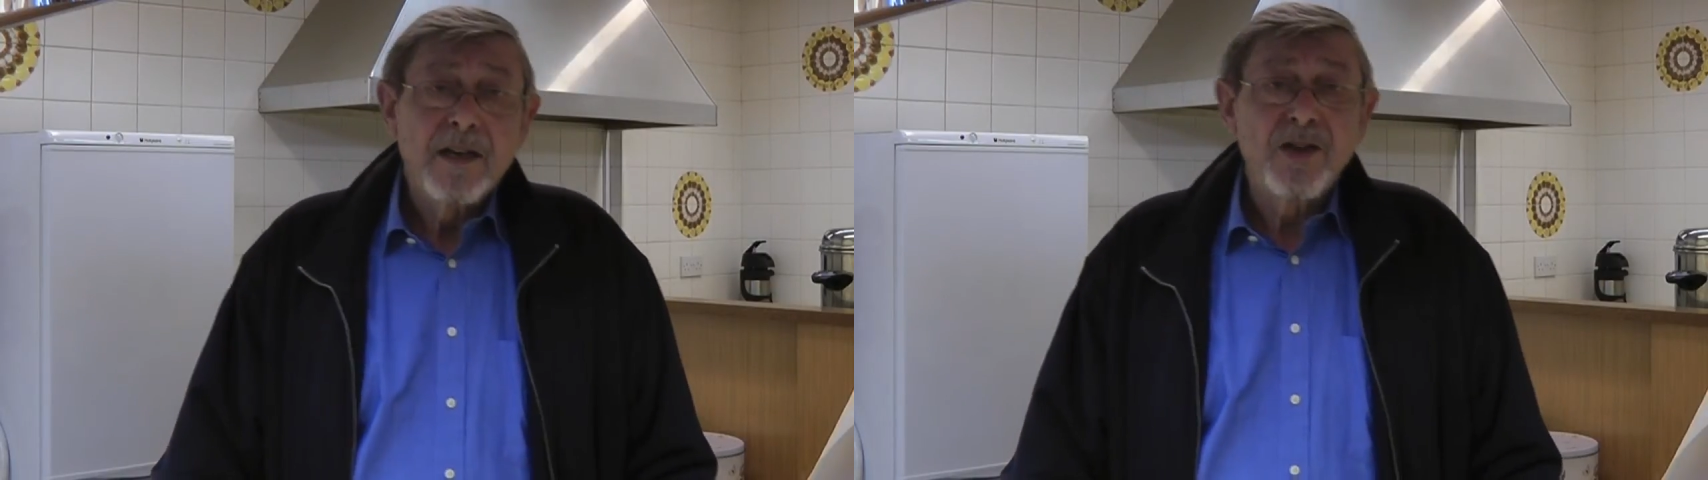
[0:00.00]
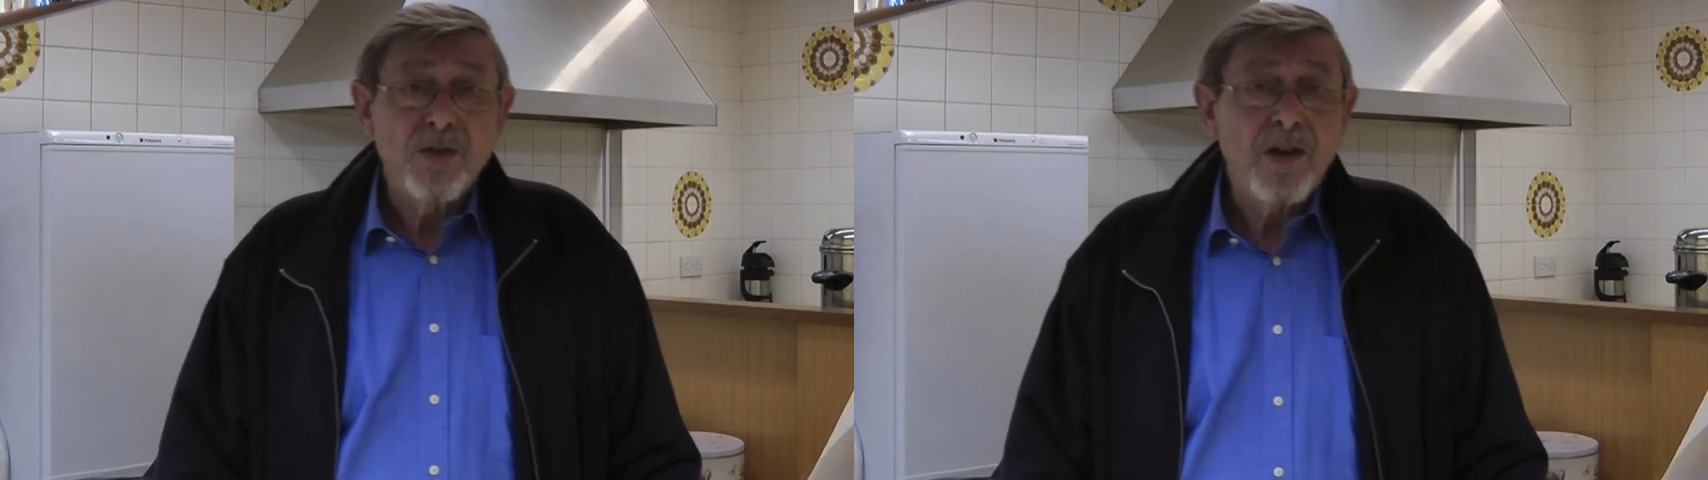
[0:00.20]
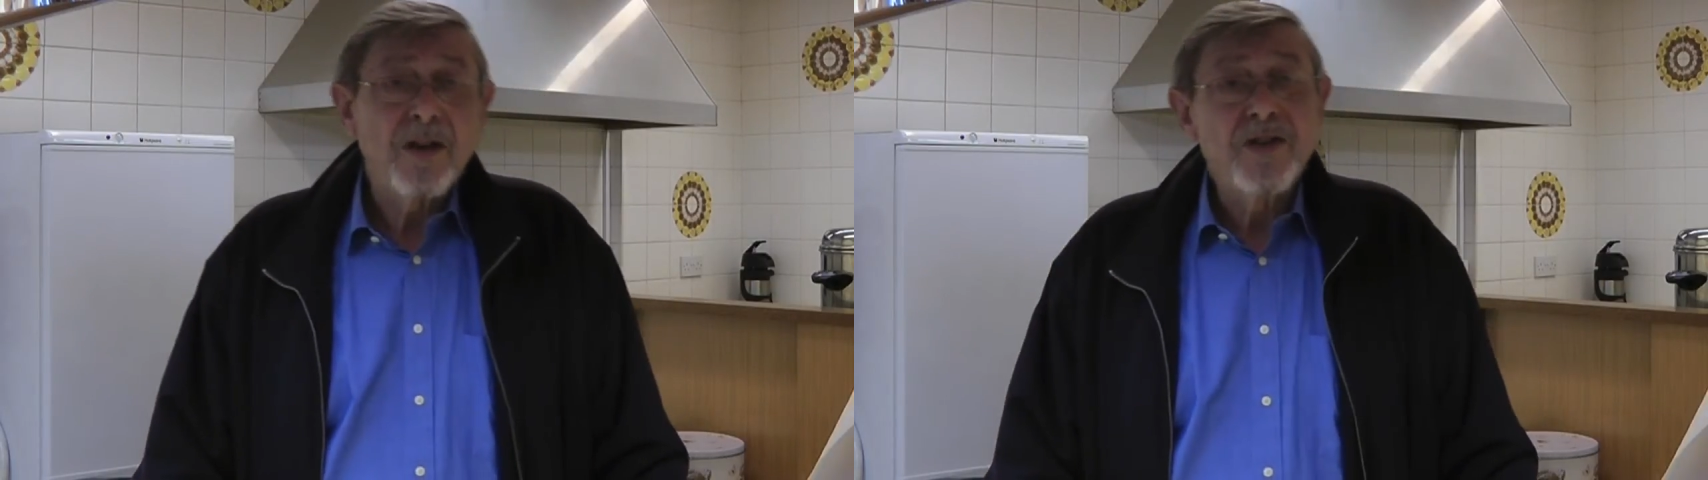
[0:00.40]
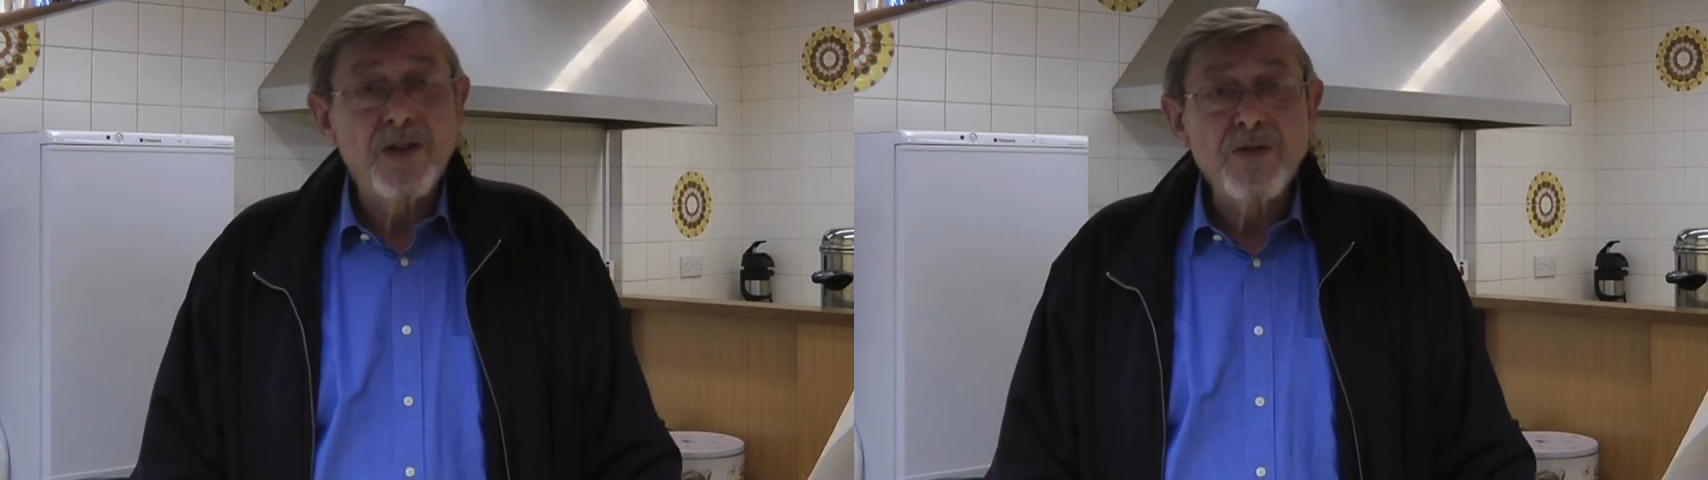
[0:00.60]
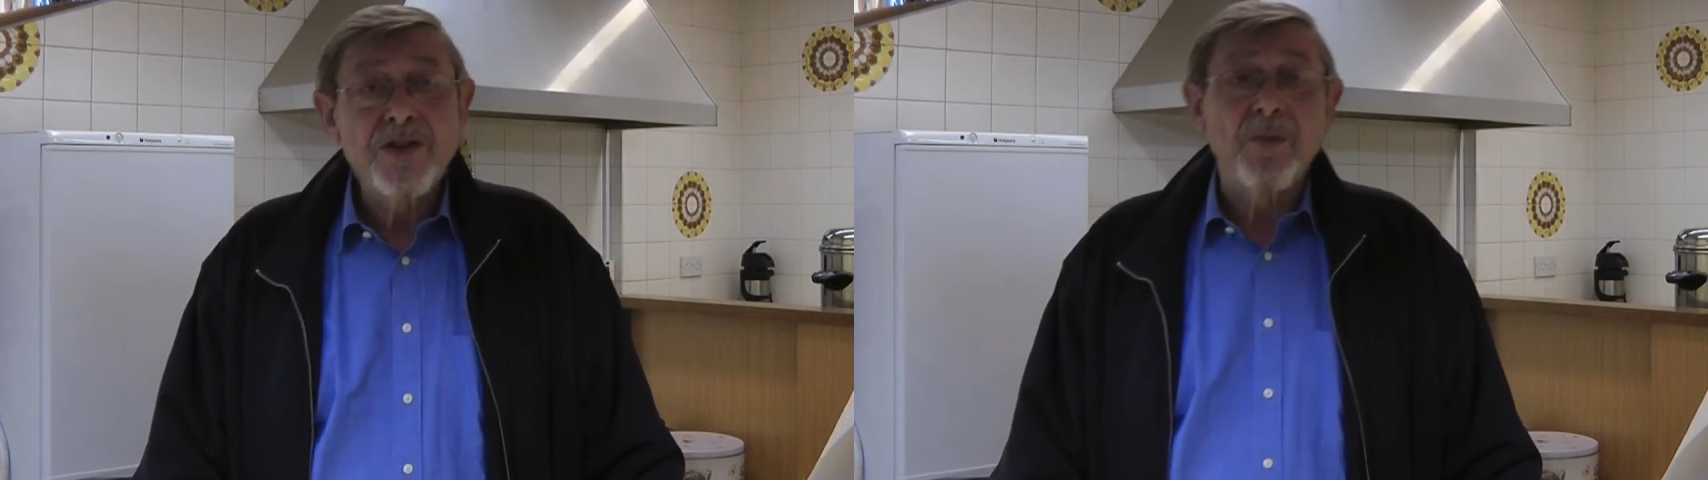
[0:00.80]
do not
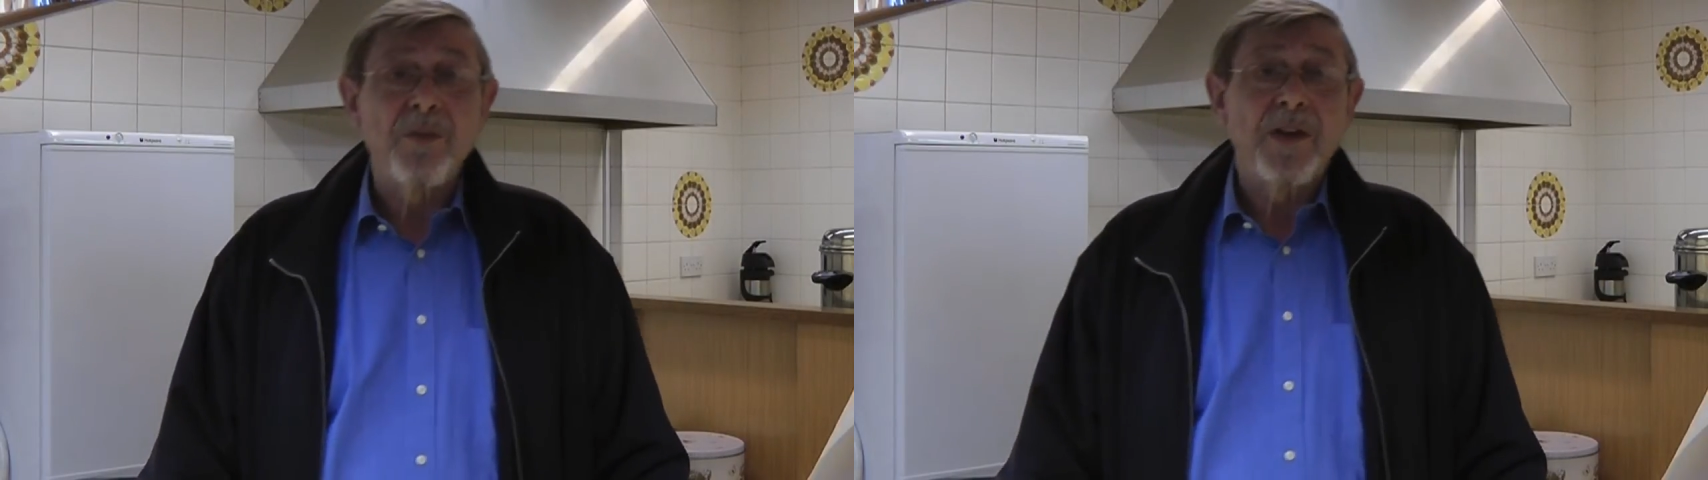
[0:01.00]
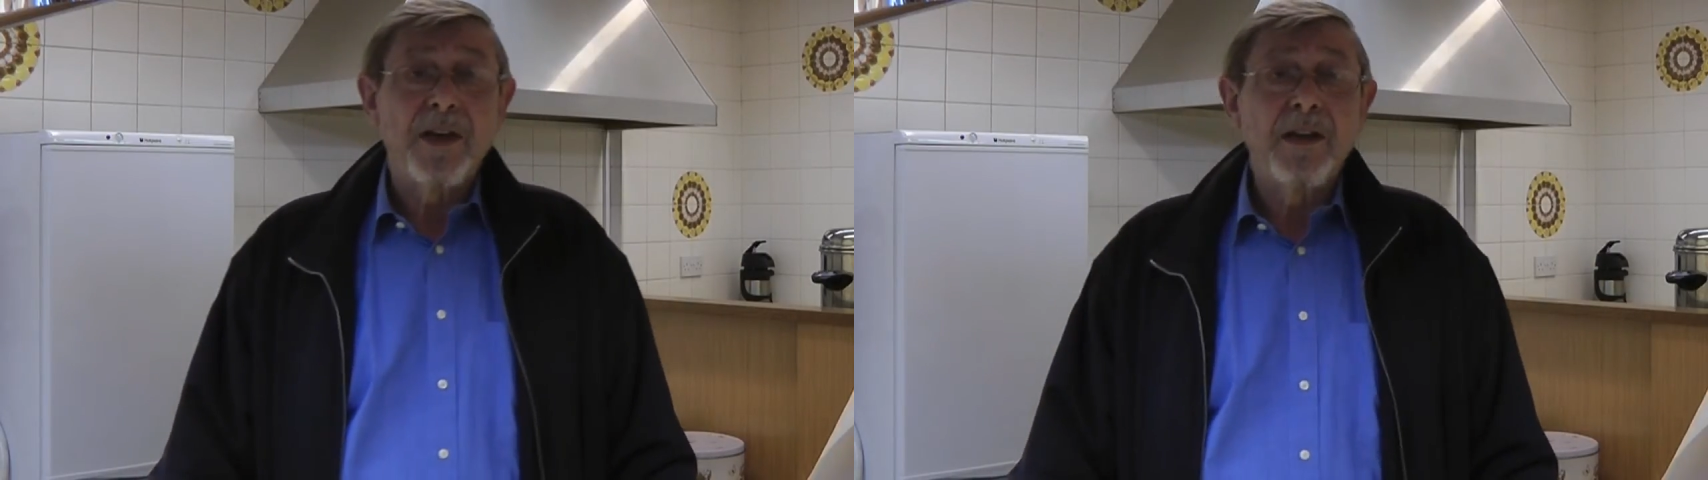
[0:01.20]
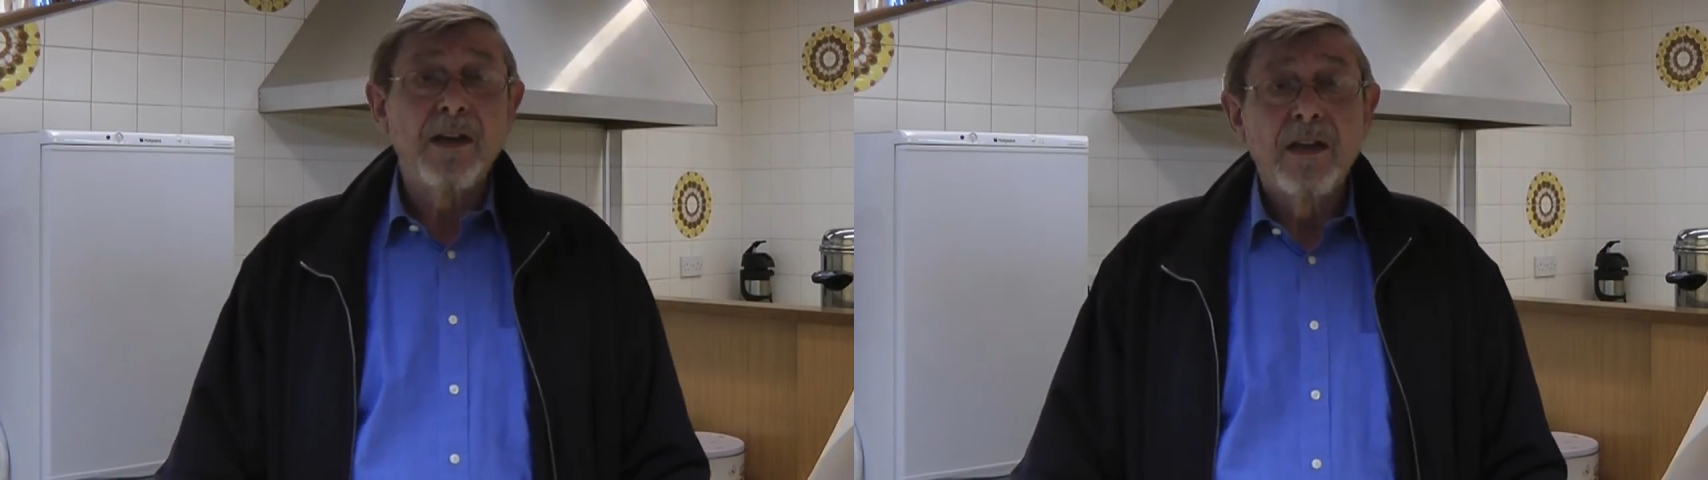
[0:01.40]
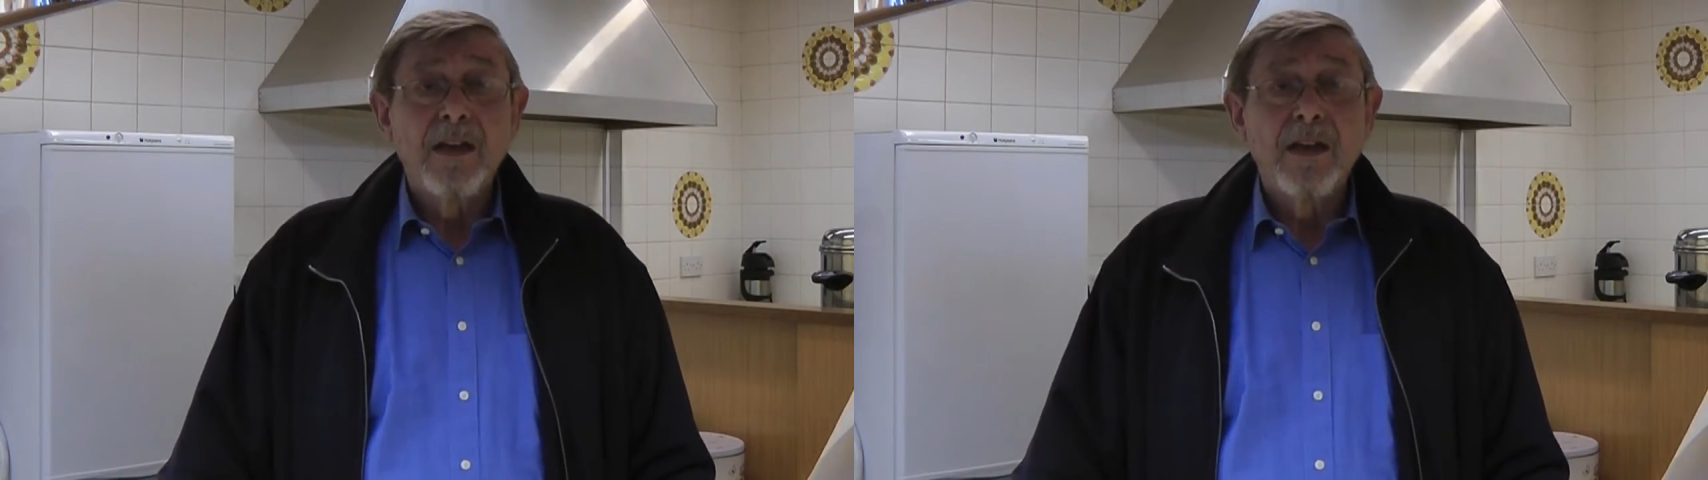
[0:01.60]
do something